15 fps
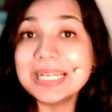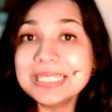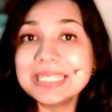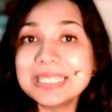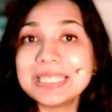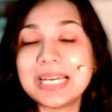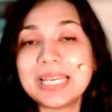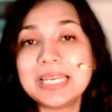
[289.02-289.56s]

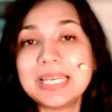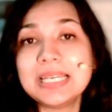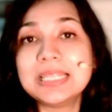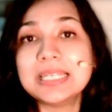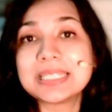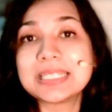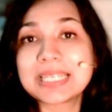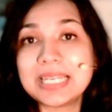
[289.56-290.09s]
underlying
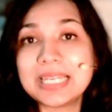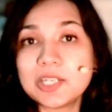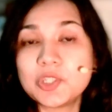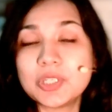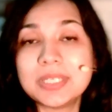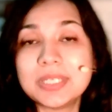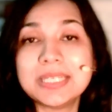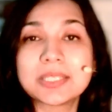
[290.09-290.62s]
this
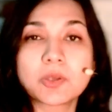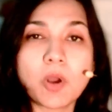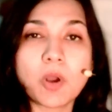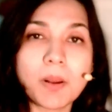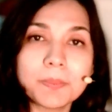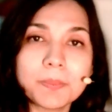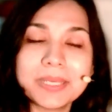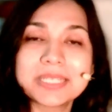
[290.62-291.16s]
connection is
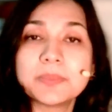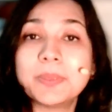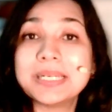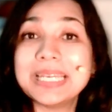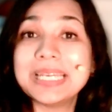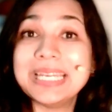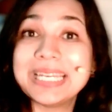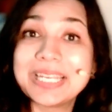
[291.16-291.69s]
complex
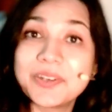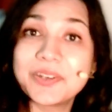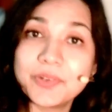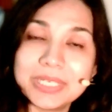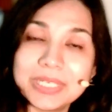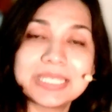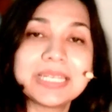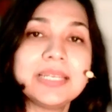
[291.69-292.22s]
but
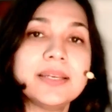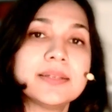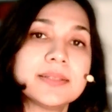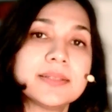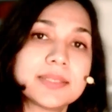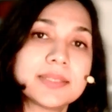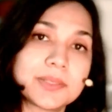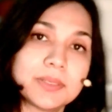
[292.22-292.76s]
increasingly
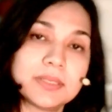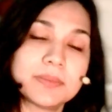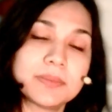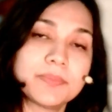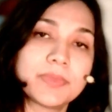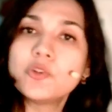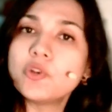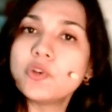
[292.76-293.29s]
understood.
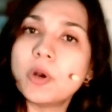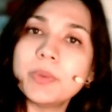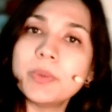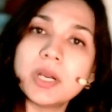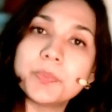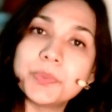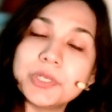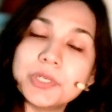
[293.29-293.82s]
Trauma
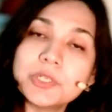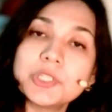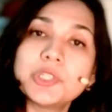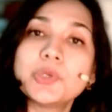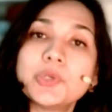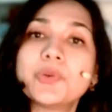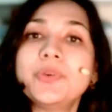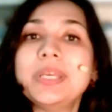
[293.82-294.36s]
appears
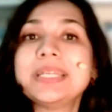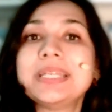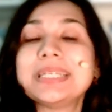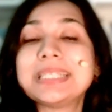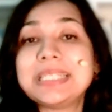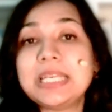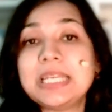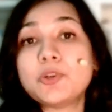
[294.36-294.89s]
to create a
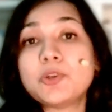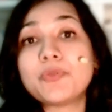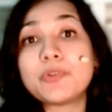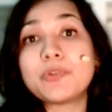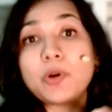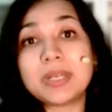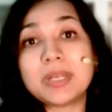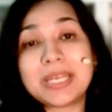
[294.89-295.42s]
state of
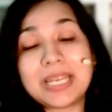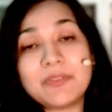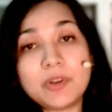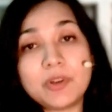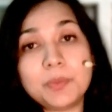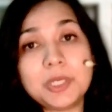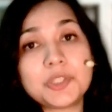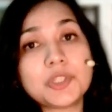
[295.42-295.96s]
chronic
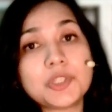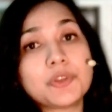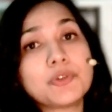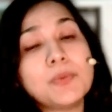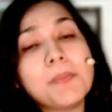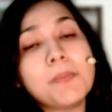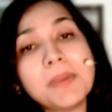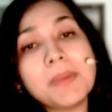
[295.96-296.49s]
inflammation
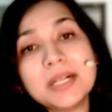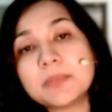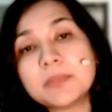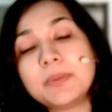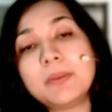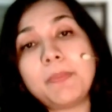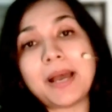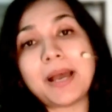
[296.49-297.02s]
through
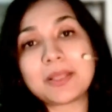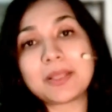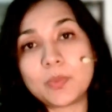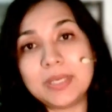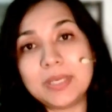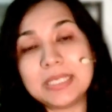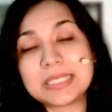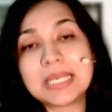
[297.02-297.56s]
multiple
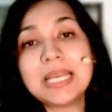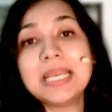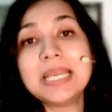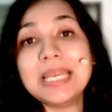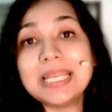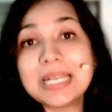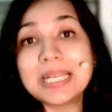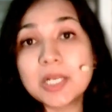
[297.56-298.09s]
pathways,
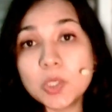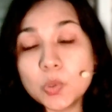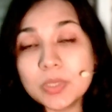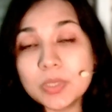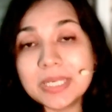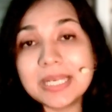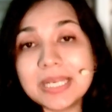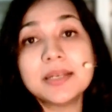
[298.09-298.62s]

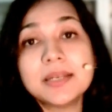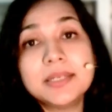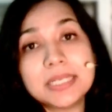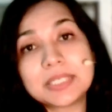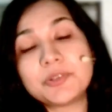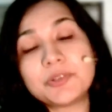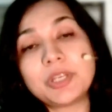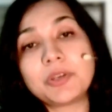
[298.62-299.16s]
including
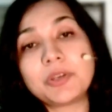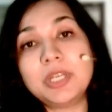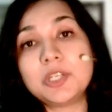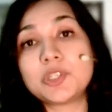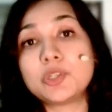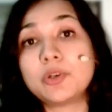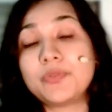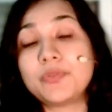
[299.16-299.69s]

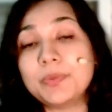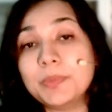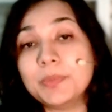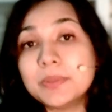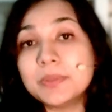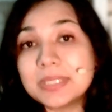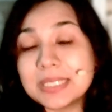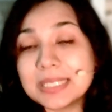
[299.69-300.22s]
dysregulation of
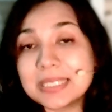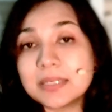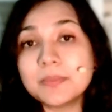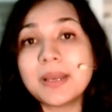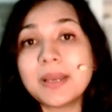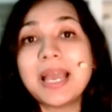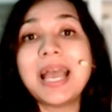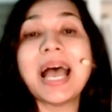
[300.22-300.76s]
immune
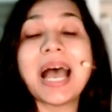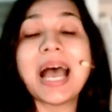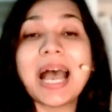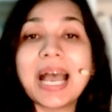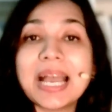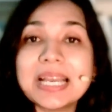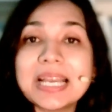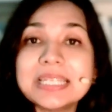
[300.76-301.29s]
system
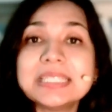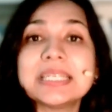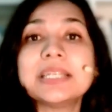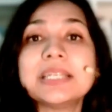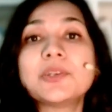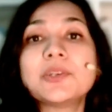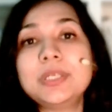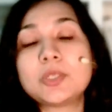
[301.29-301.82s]
and
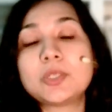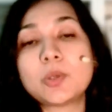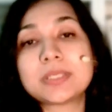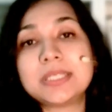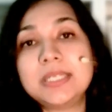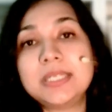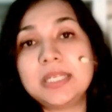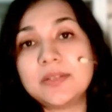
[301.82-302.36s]
increased
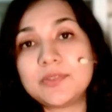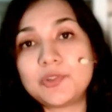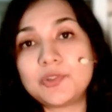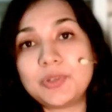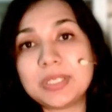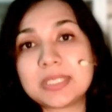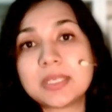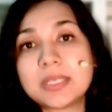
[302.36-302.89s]
oxidative
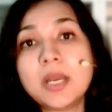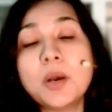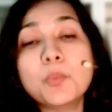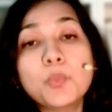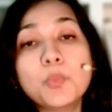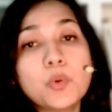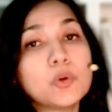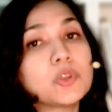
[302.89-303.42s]
stress,
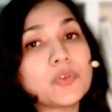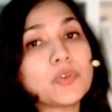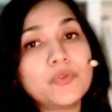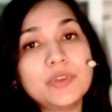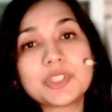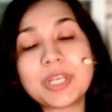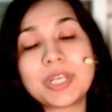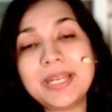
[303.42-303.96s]
both of
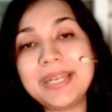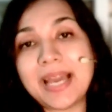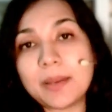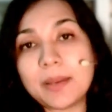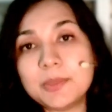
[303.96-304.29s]
which can